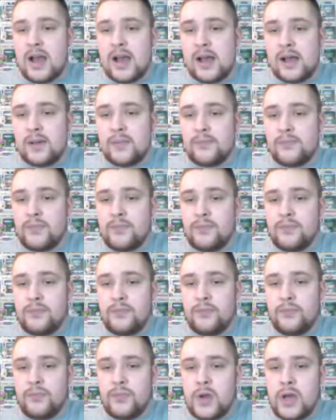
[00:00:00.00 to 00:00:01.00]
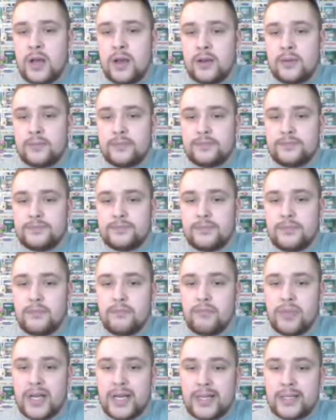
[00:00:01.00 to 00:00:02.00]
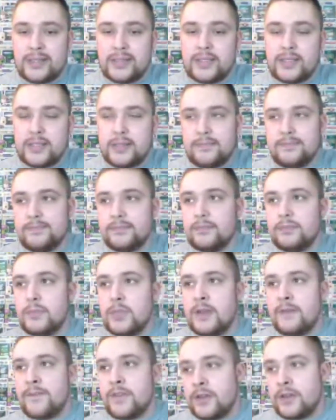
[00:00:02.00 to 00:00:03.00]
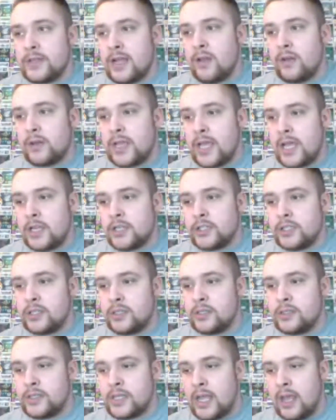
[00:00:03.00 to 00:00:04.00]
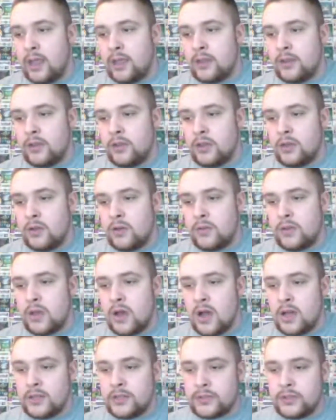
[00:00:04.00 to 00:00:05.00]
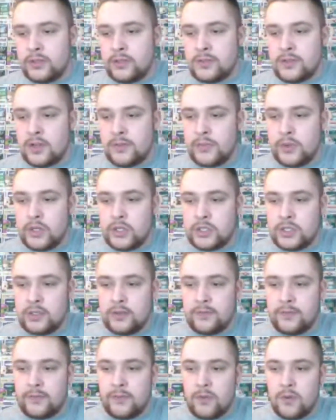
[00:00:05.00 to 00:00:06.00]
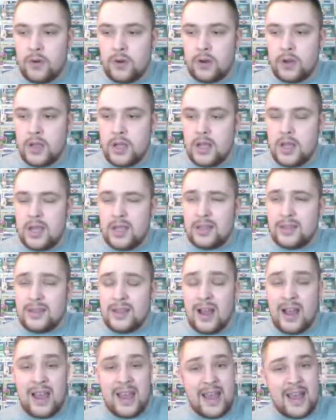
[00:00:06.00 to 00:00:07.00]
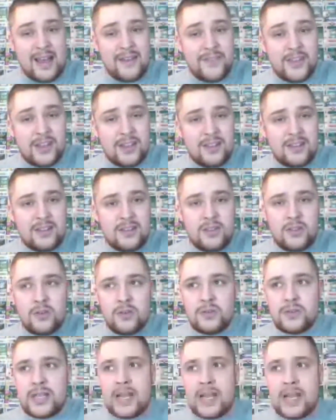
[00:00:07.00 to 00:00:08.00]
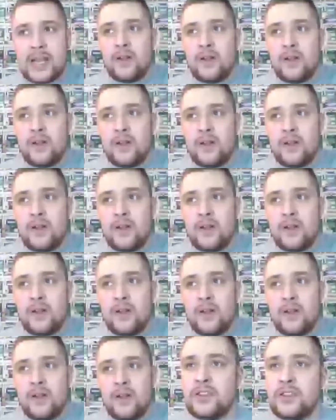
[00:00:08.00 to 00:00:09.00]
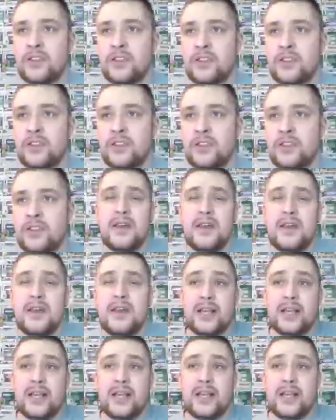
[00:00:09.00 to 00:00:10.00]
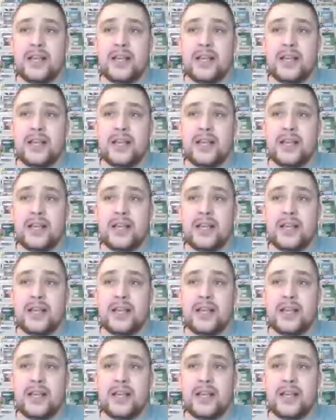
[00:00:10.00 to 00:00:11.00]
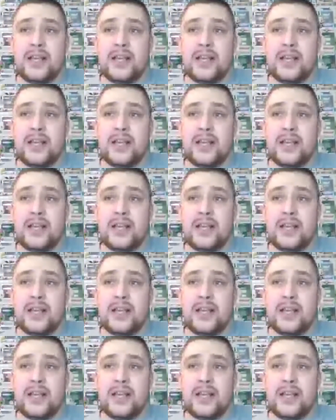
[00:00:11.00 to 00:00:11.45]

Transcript: But if there's allegations and, you know, the Oscars are pushing for not having those allegations and everything, it makes sense for not putting them on